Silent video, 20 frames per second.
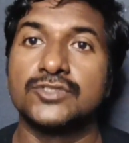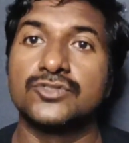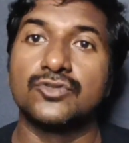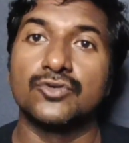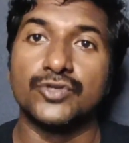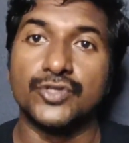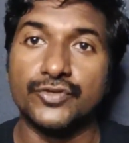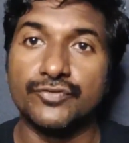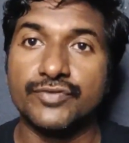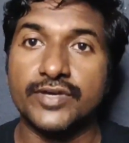
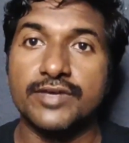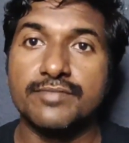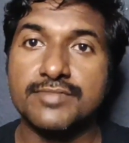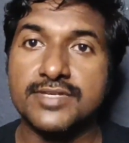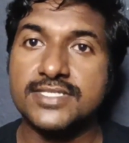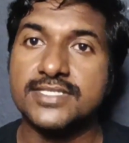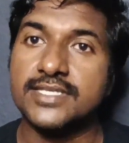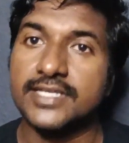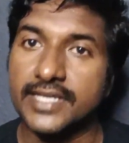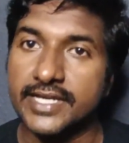So if I
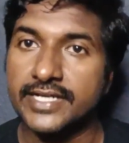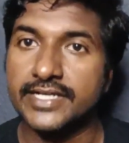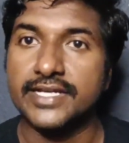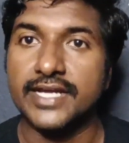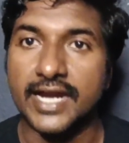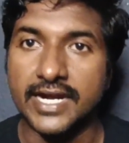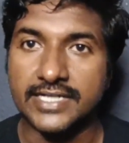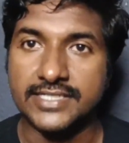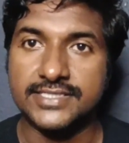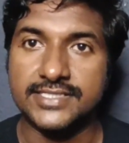miss
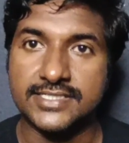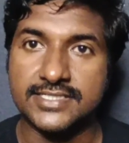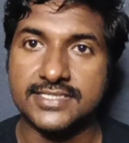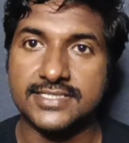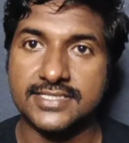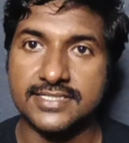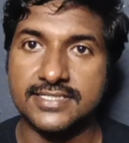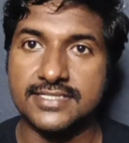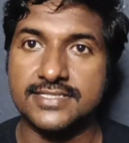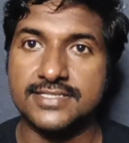any additional
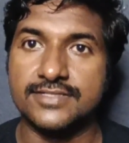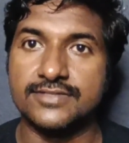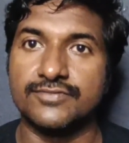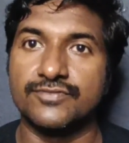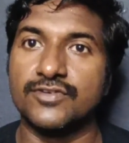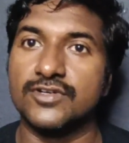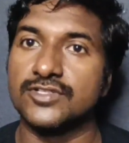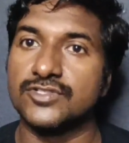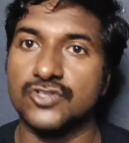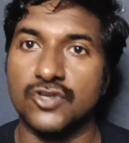skills
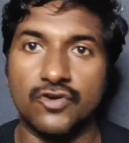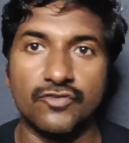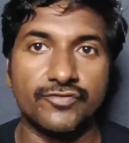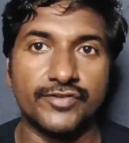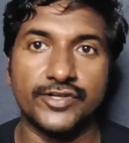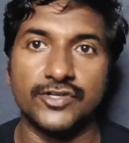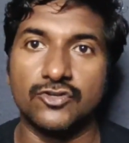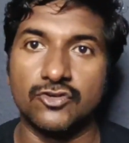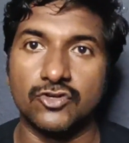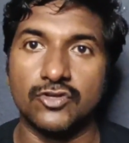for
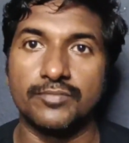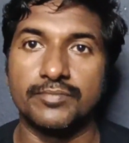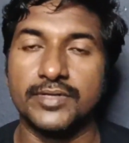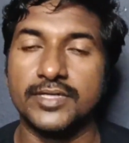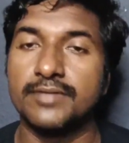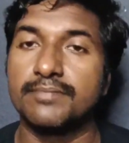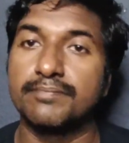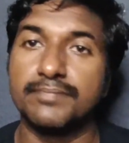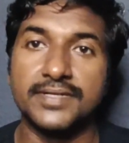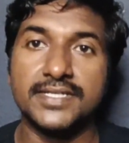software
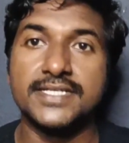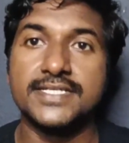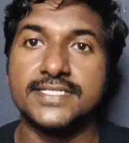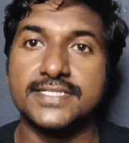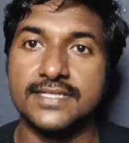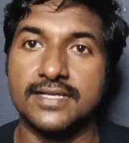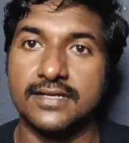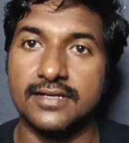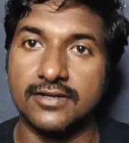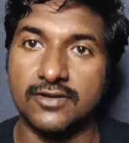developer,
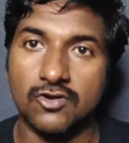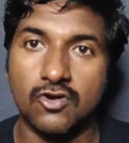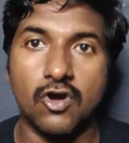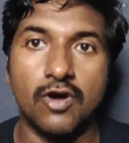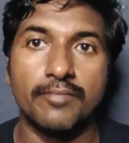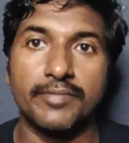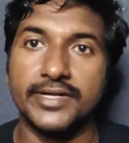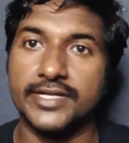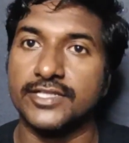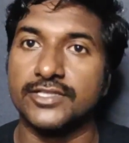please
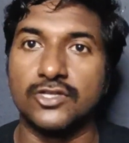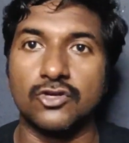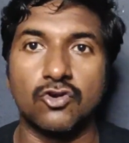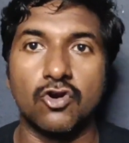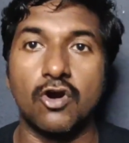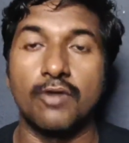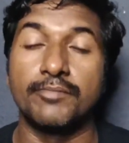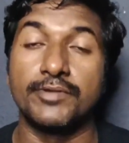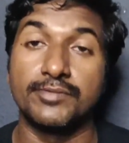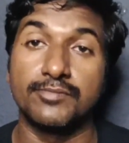comment in the
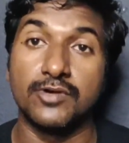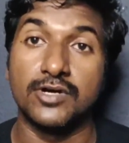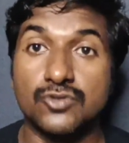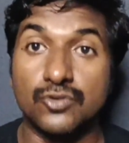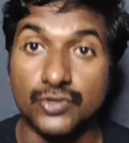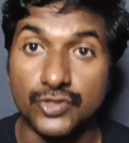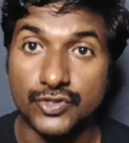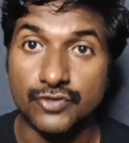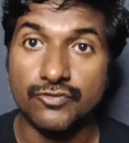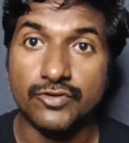comment box.
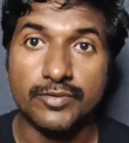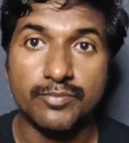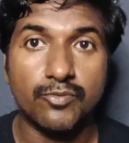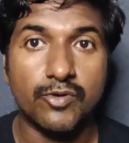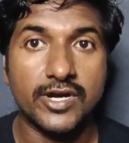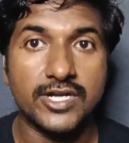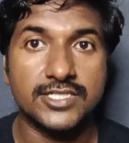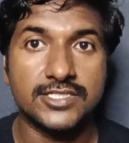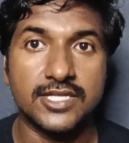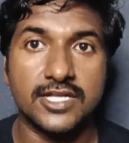So your
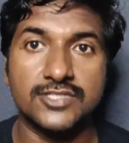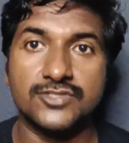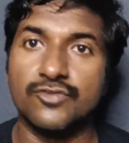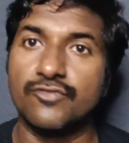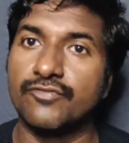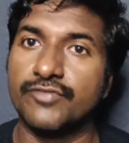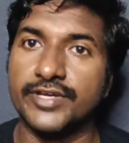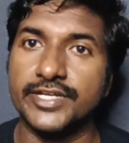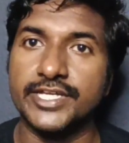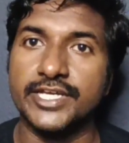points are also
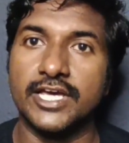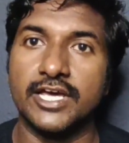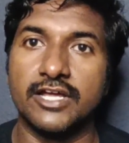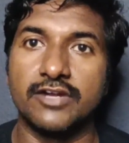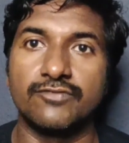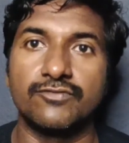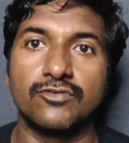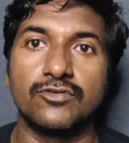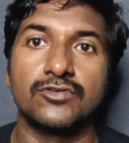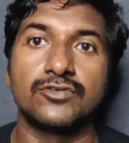very
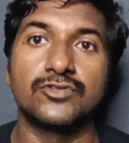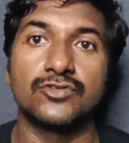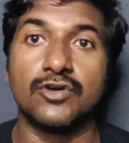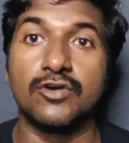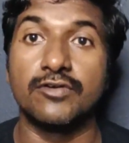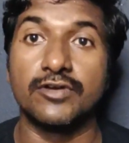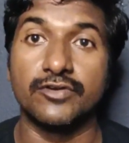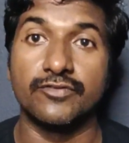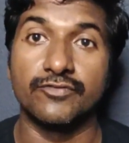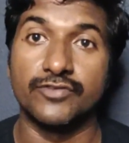helpful to
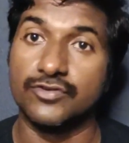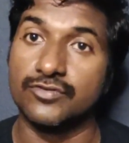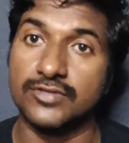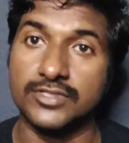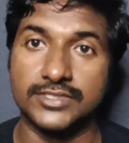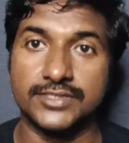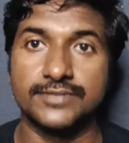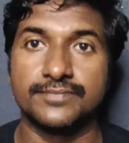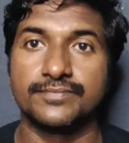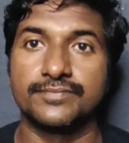our
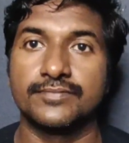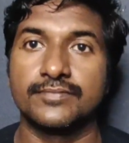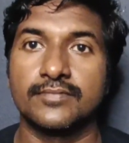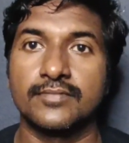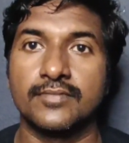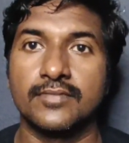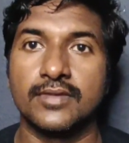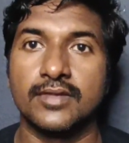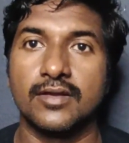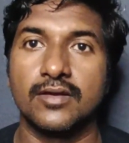viewers.
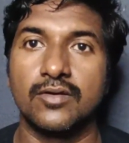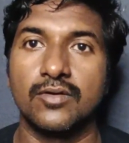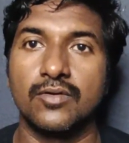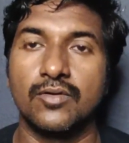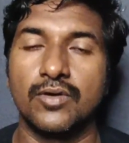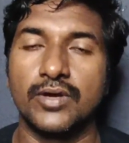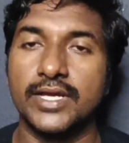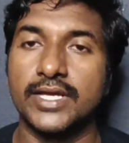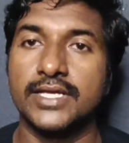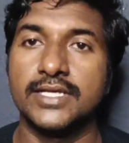
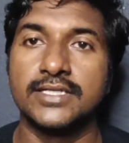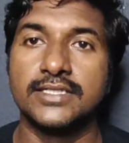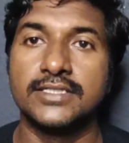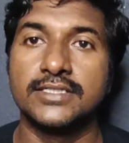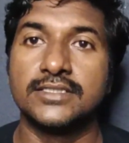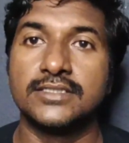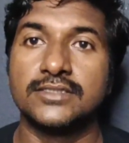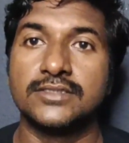Okay.